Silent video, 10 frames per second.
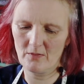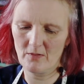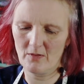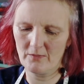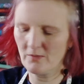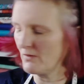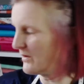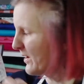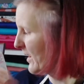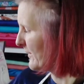on your
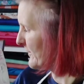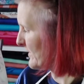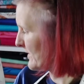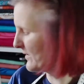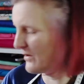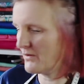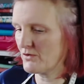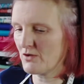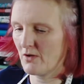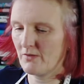cuff to the
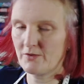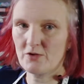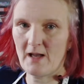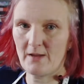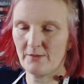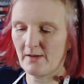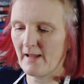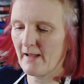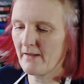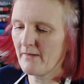notch on the trouser
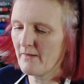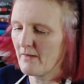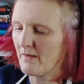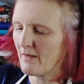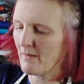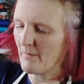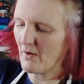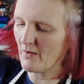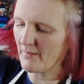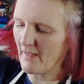leg, and
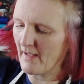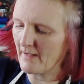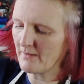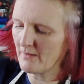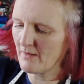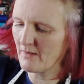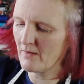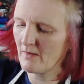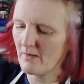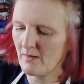mark that.
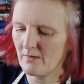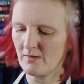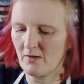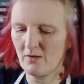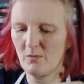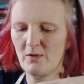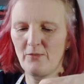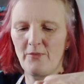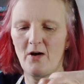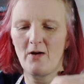So you will
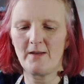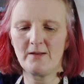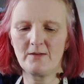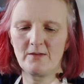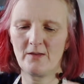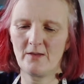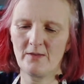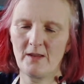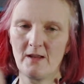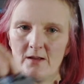find that
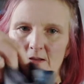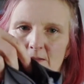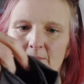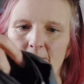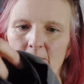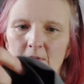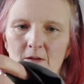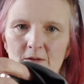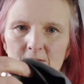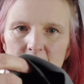
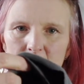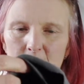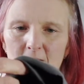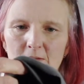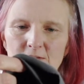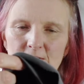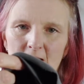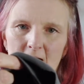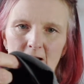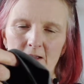there is a little bit of
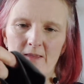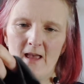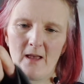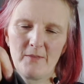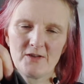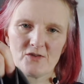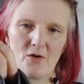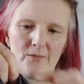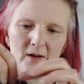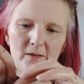slack there, but it's
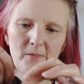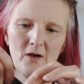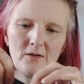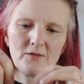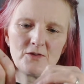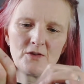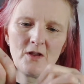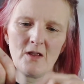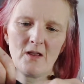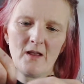not very much,
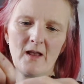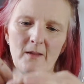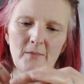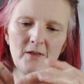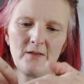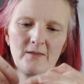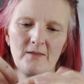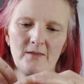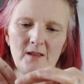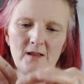but
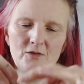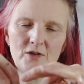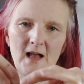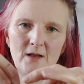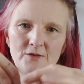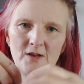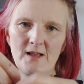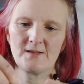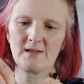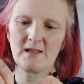the trouser
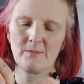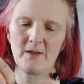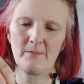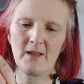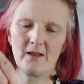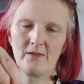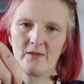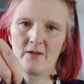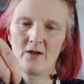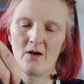is a little bit bigger than
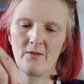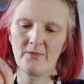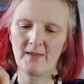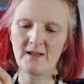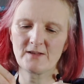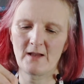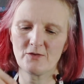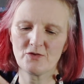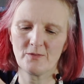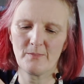the cuff, and that's how it
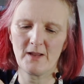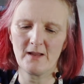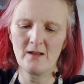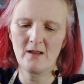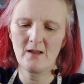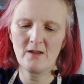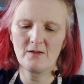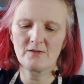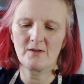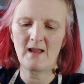should be.
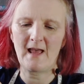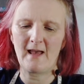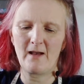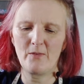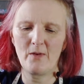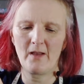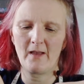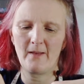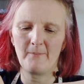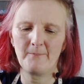So now
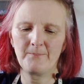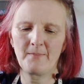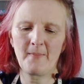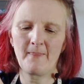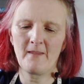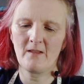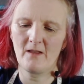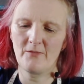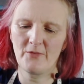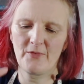
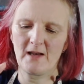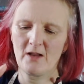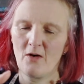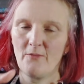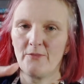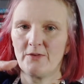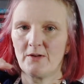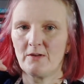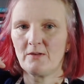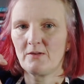if you're feeling
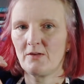confident,